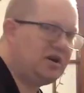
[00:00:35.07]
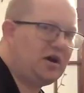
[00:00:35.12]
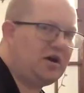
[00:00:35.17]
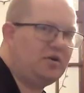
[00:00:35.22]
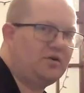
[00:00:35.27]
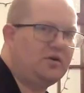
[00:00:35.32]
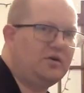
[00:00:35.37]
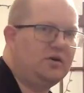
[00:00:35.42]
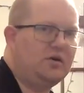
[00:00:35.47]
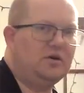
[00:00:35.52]

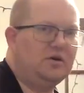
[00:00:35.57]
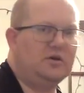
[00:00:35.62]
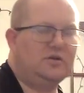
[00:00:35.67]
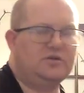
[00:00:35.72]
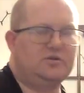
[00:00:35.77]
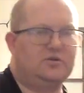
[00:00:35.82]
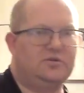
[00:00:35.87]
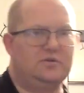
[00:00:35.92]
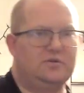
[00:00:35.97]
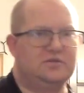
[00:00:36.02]
out
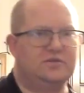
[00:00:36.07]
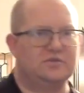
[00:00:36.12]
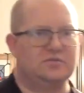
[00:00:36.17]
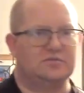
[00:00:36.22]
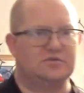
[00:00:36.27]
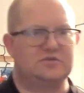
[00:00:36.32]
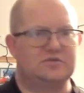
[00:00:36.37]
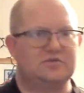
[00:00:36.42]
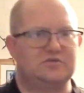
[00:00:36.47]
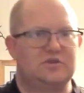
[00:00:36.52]
doing some
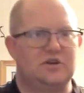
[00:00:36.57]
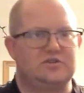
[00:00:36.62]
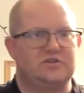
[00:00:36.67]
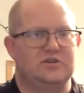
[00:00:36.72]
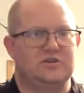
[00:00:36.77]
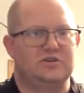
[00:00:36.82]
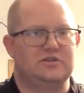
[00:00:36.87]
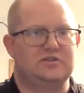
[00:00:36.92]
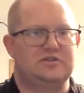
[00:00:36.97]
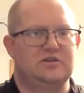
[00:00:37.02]

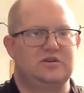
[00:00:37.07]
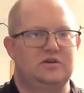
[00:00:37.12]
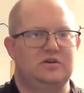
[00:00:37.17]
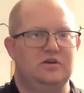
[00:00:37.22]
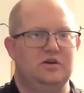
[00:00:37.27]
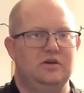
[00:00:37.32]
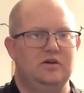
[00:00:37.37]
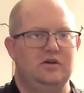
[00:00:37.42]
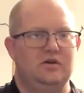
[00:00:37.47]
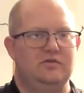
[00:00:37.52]
stretches
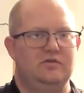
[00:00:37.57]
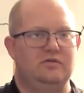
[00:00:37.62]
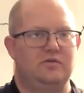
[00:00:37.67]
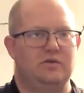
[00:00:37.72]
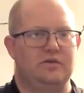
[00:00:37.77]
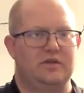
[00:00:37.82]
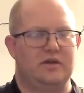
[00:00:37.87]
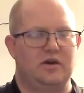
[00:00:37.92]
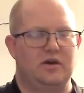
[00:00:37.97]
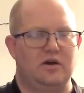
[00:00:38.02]
for
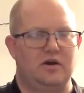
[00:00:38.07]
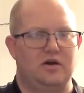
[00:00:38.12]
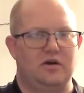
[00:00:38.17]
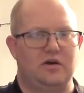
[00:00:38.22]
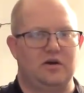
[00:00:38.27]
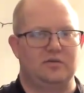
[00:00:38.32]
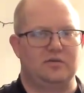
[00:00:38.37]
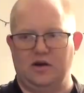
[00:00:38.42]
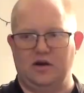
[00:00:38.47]
the arm.